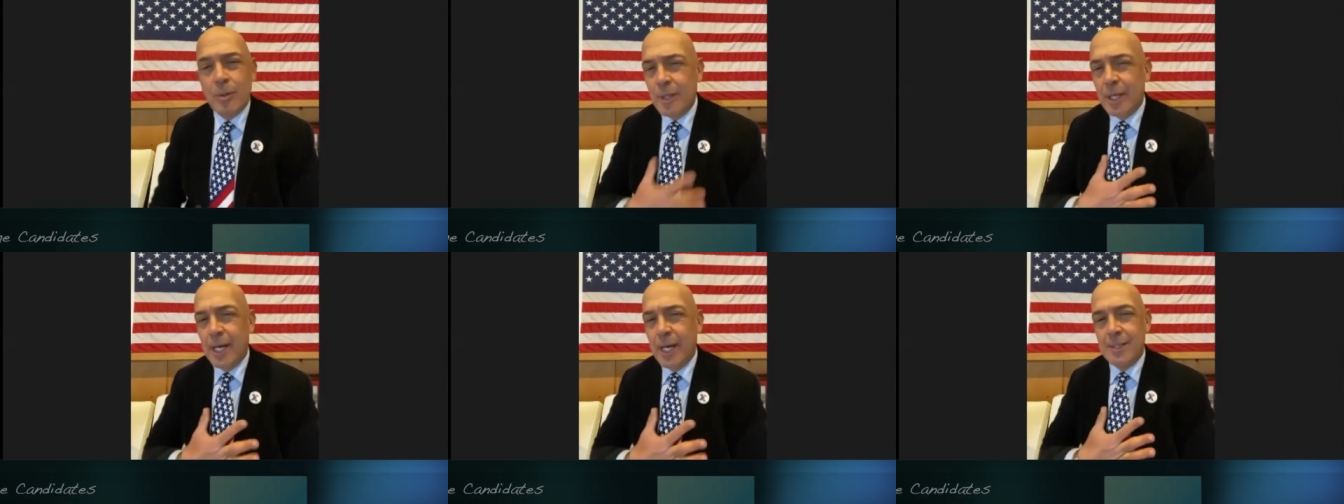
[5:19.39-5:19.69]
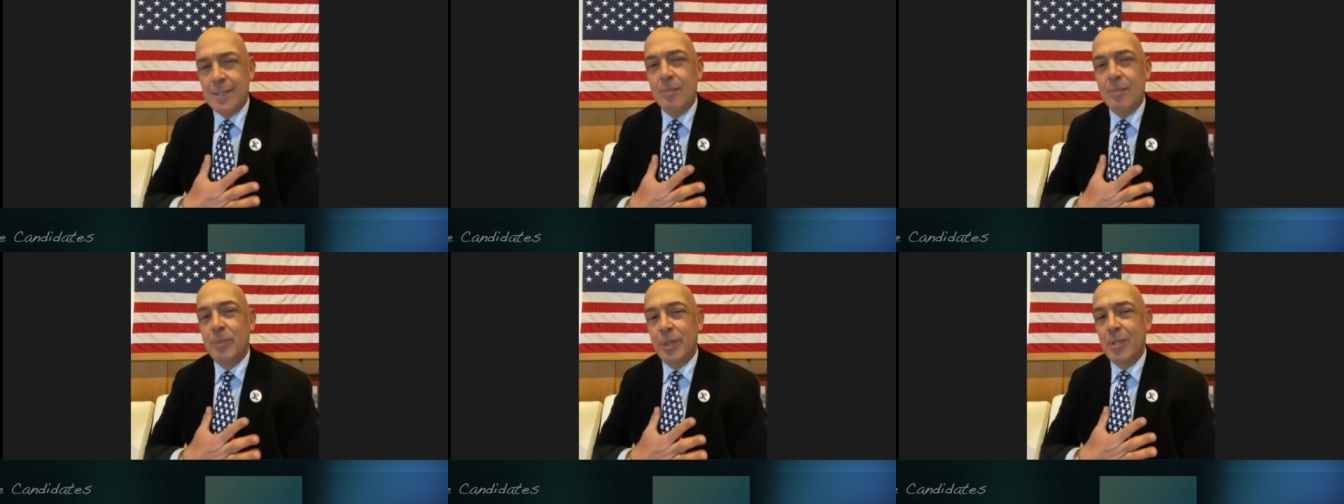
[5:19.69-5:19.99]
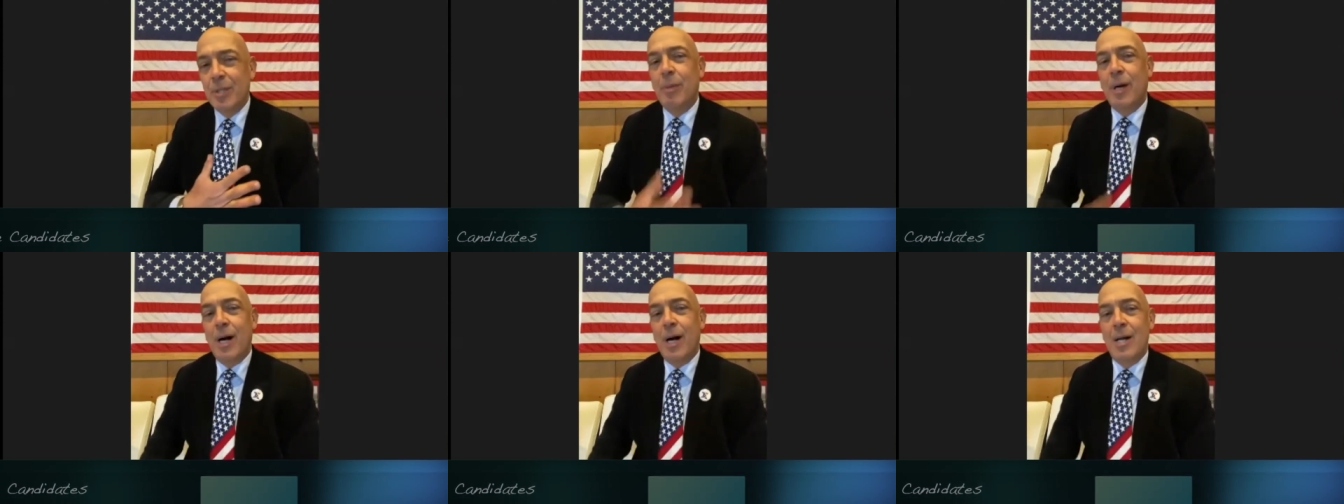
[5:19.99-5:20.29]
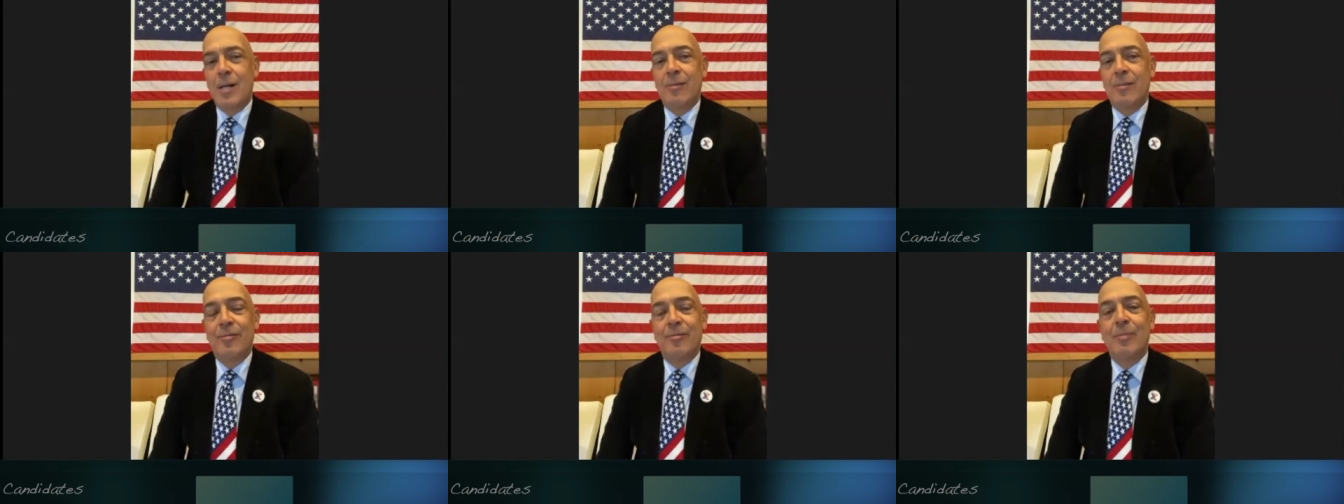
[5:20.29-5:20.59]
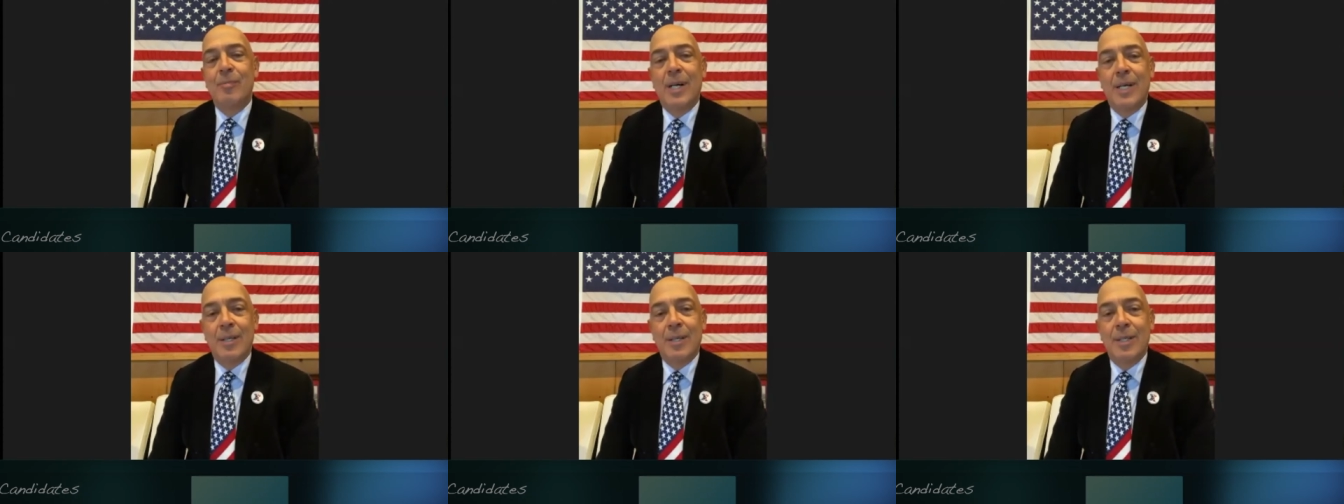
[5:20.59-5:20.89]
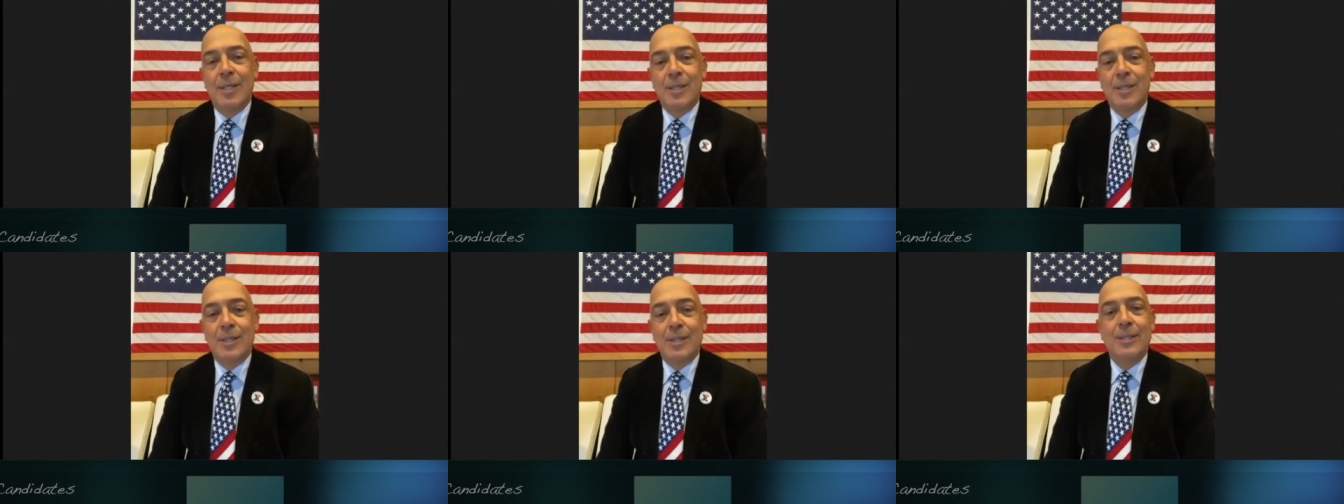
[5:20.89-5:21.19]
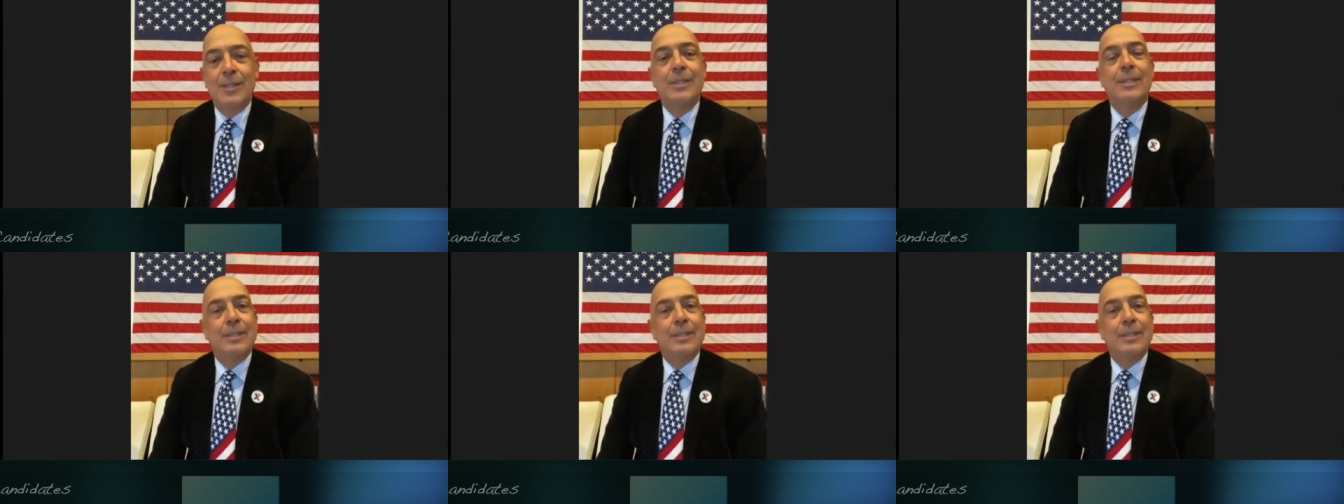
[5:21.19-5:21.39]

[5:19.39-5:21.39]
That's a big part of my uh,